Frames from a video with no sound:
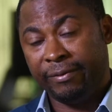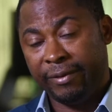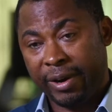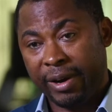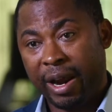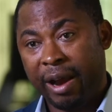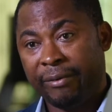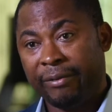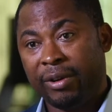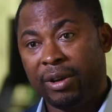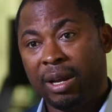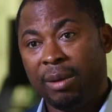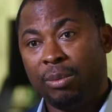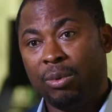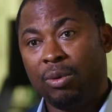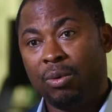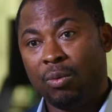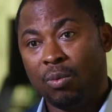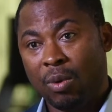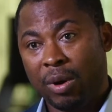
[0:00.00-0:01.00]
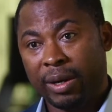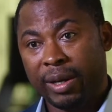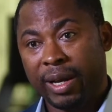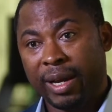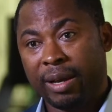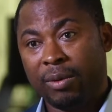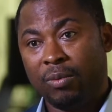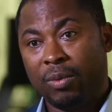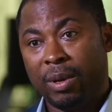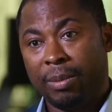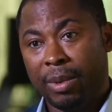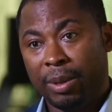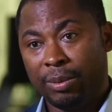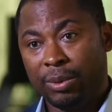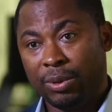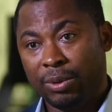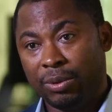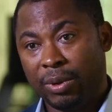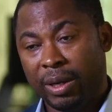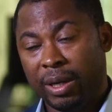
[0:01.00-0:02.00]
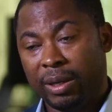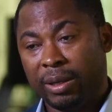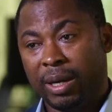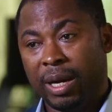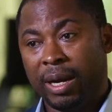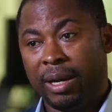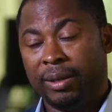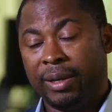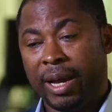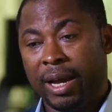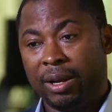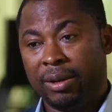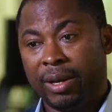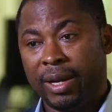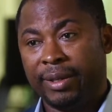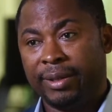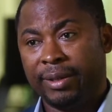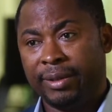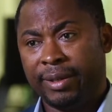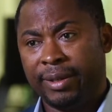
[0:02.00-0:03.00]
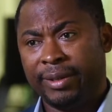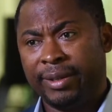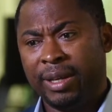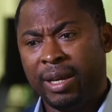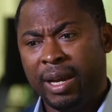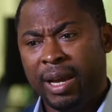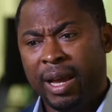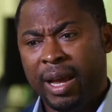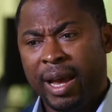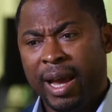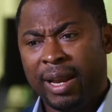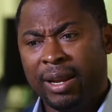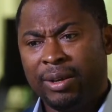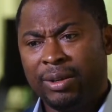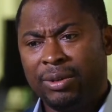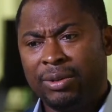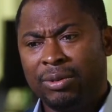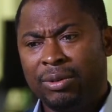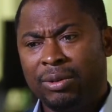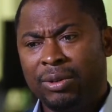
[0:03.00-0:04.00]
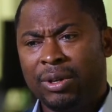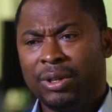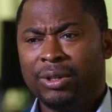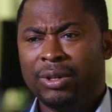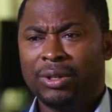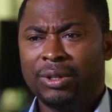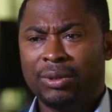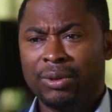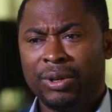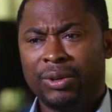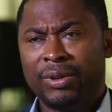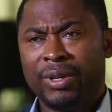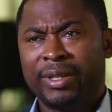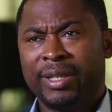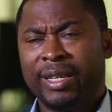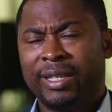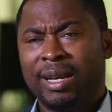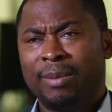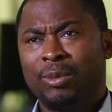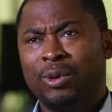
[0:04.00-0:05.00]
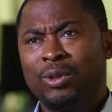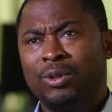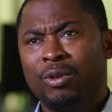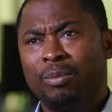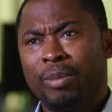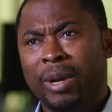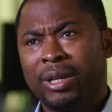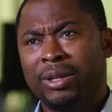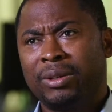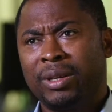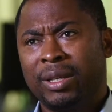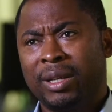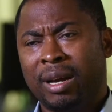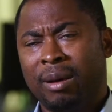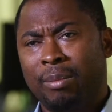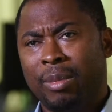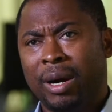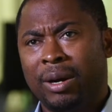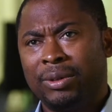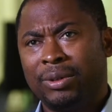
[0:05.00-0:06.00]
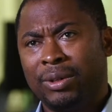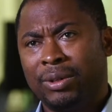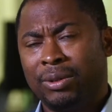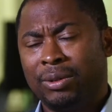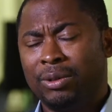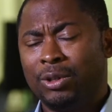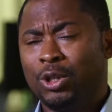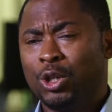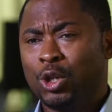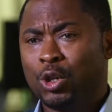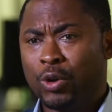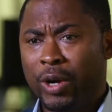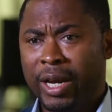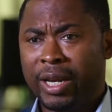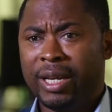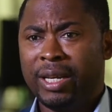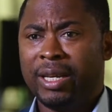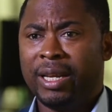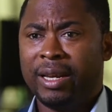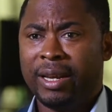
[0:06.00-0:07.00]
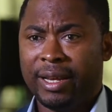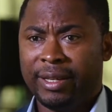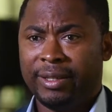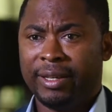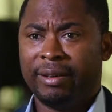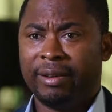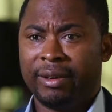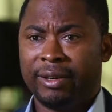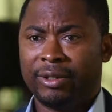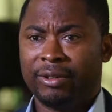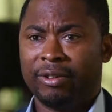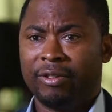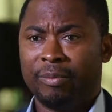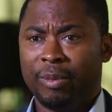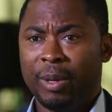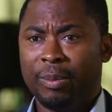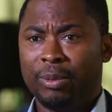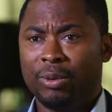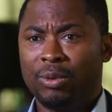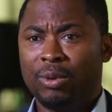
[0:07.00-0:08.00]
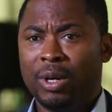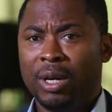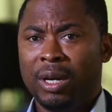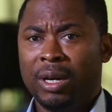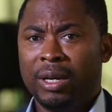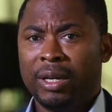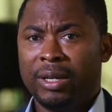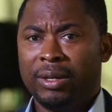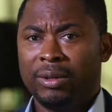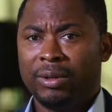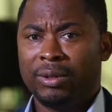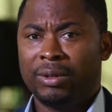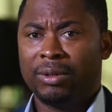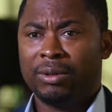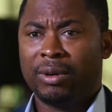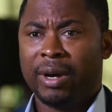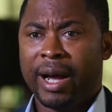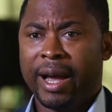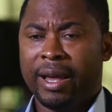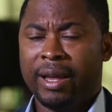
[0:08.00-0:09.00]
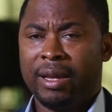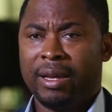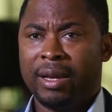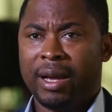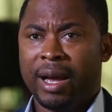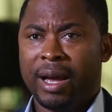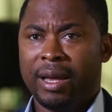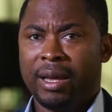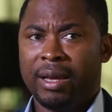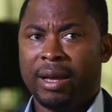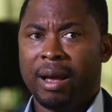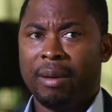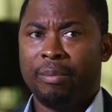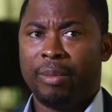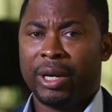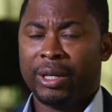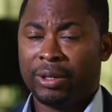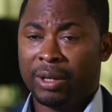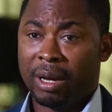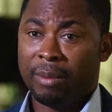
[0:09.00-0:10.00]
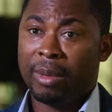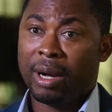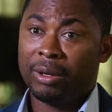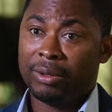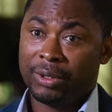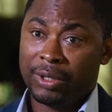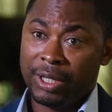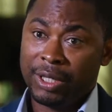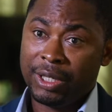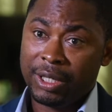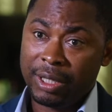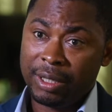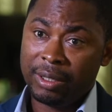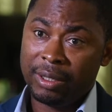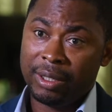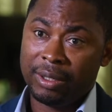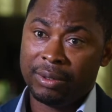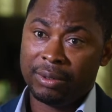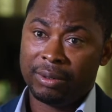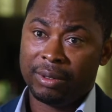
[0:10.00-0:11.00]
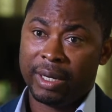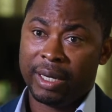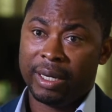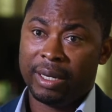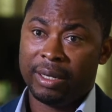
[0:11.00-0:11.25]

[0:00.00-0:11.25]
very affordable one that will be able to diagnose disease. And also, not just doing research, I'm also passionate about, you know, training the next generation of people. You know, so I'm passionate about teaching, you know,